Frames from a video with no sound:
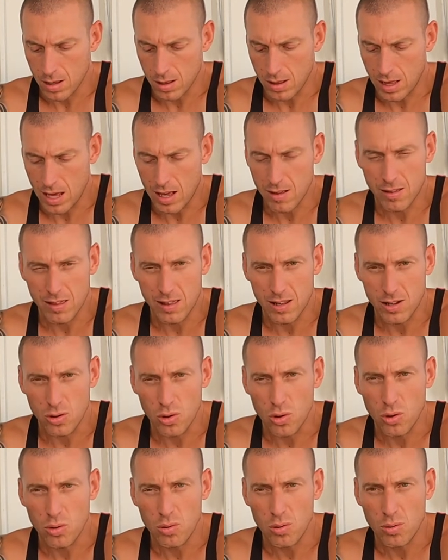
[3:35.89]
These are the
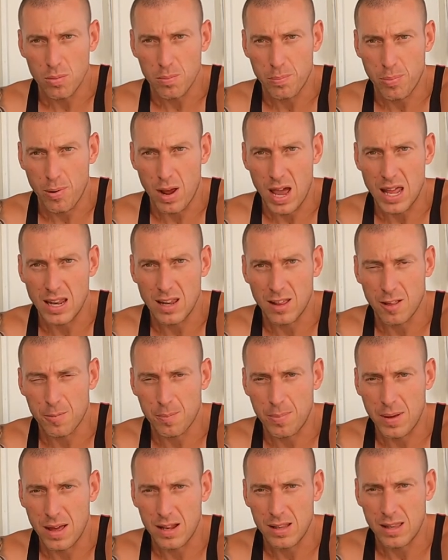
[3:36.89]
new brand
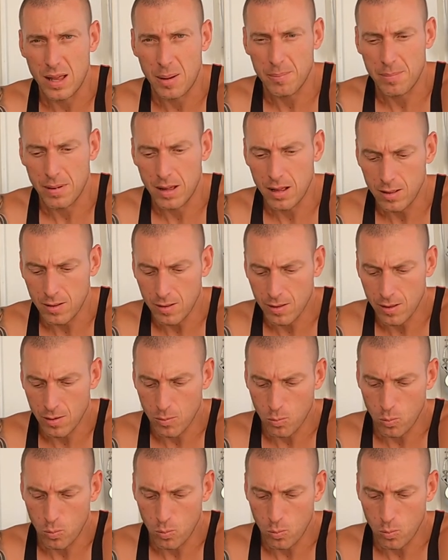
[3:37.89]
Xpeed dumbbells,